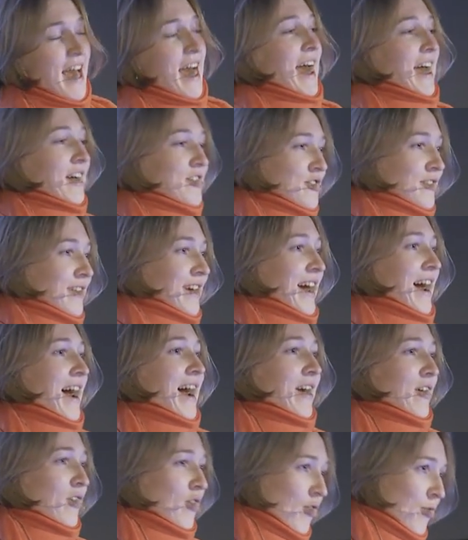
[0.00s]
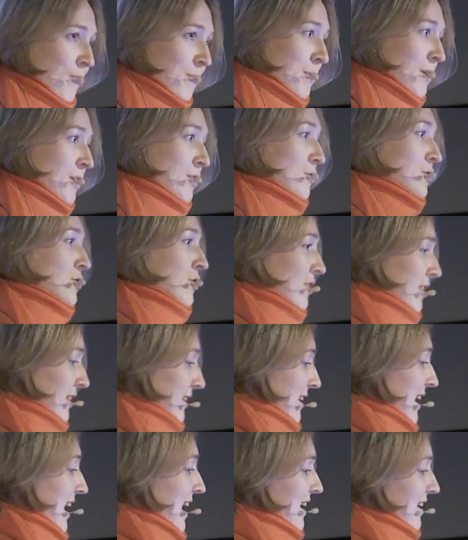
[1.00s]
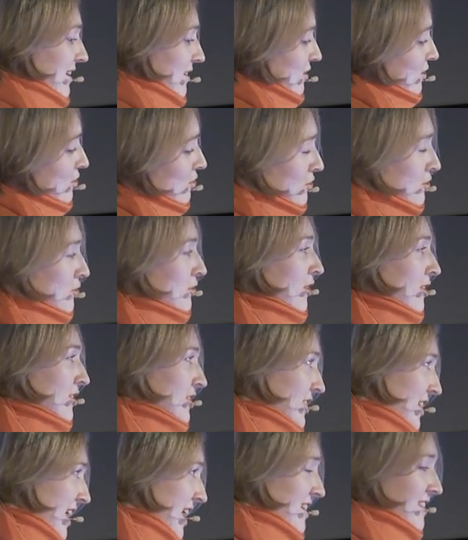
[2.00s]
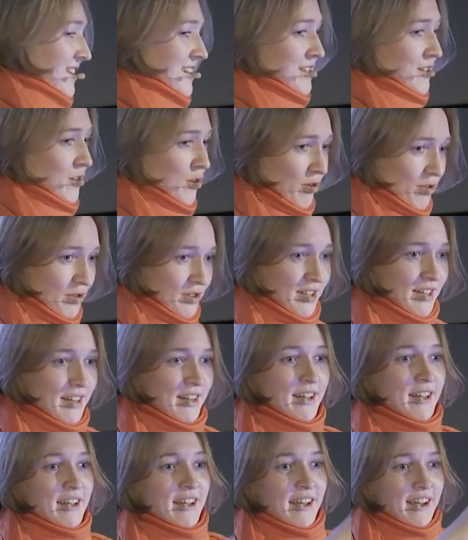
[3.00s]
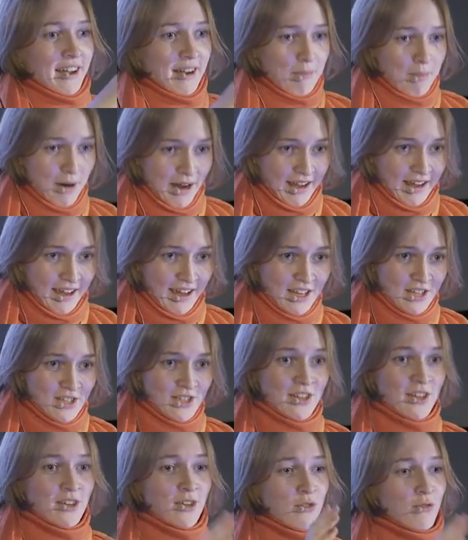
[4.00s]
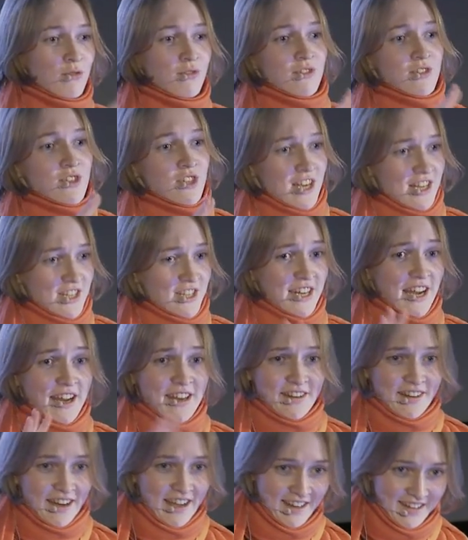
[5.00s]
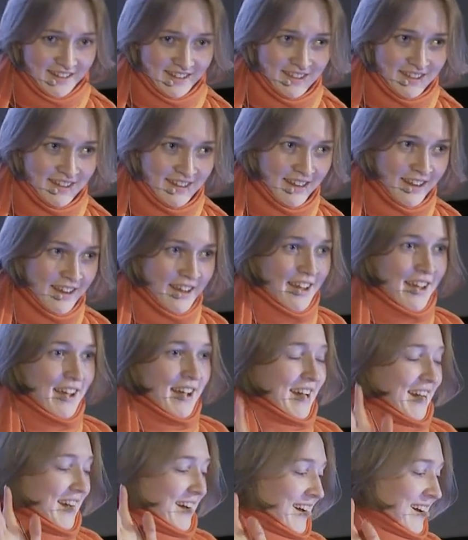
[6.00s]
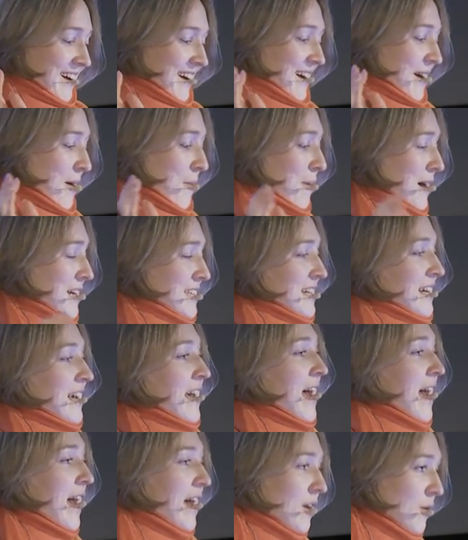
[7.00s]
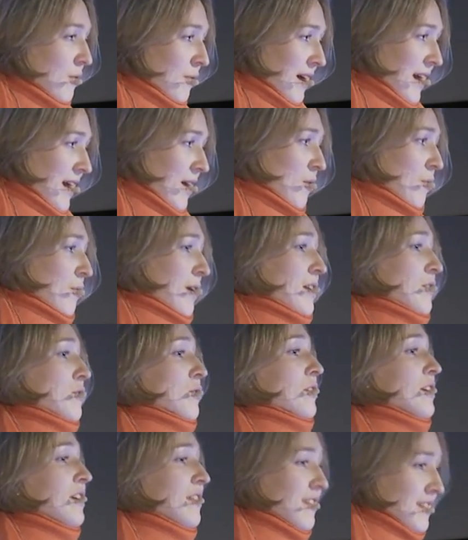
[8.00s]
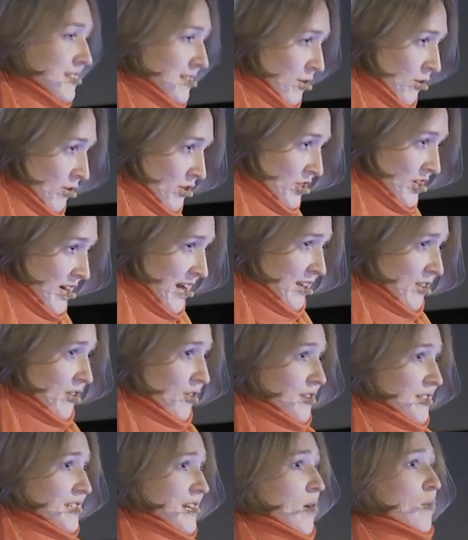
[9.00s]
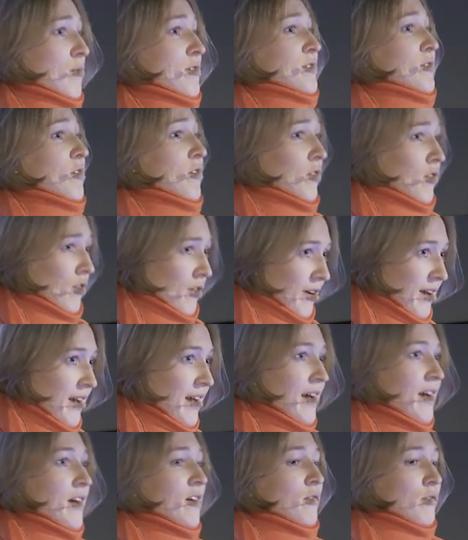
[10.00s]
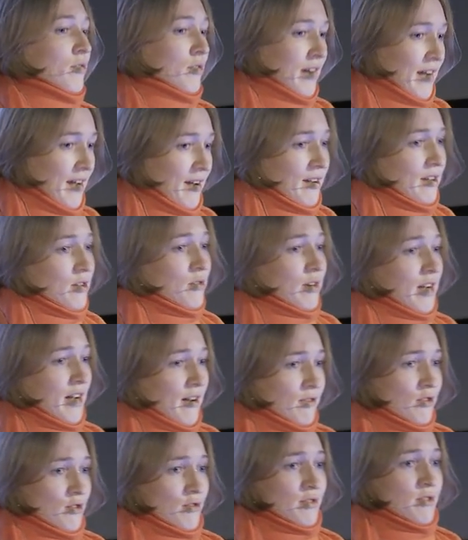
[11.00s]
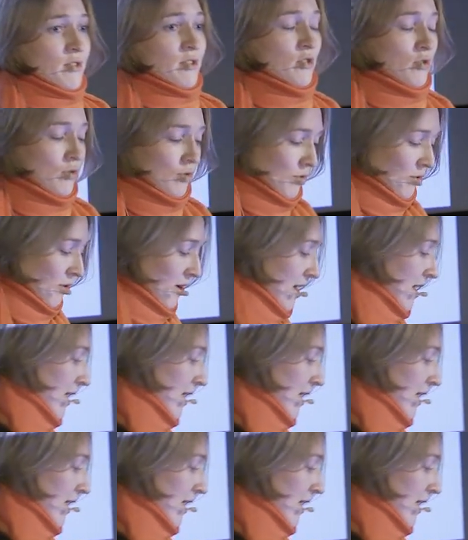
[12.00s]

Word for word: Actually, I hope you do not, you do not write this code by hand. You just generate it uh, but anyway, when you read this code, trying to understand what's going on, you, you have to, to